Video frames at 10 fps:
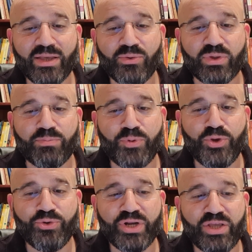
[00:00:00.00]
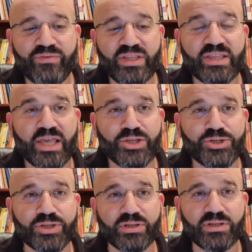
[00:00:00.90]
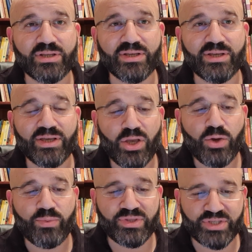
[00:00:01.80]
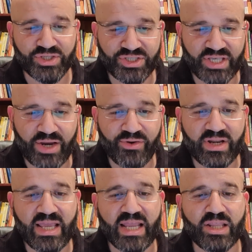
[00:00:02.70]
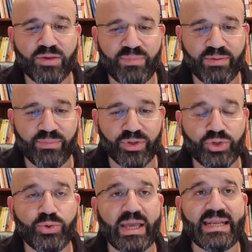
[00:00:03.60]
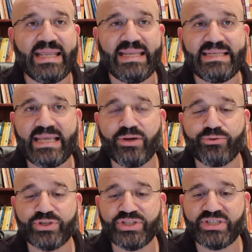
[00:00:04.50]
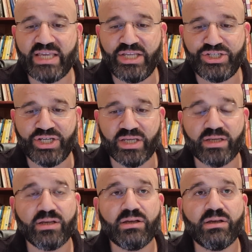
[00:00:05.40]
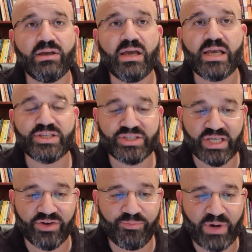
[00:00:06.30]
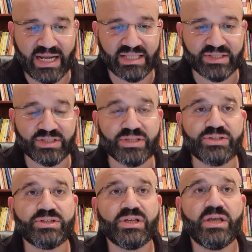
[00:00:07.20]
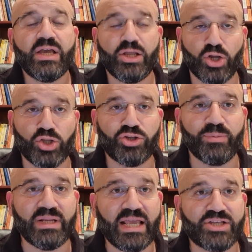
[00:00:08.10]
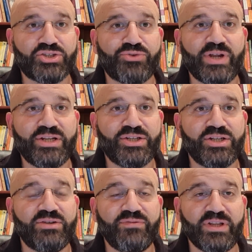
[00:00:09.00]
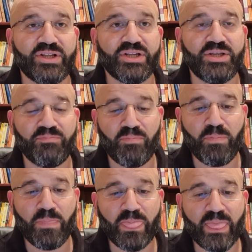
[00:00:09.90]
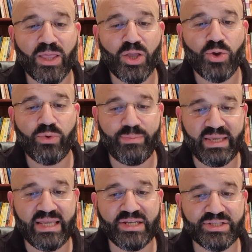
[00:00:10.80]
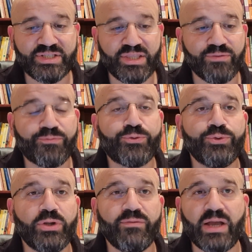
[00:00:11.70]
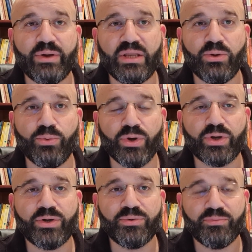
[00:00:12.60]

with purity of intention, with sincerity and commitment to an integrous teaching, a set of practices, and ultimately our surrender to divinity, we begin to see the fruit of our inner work.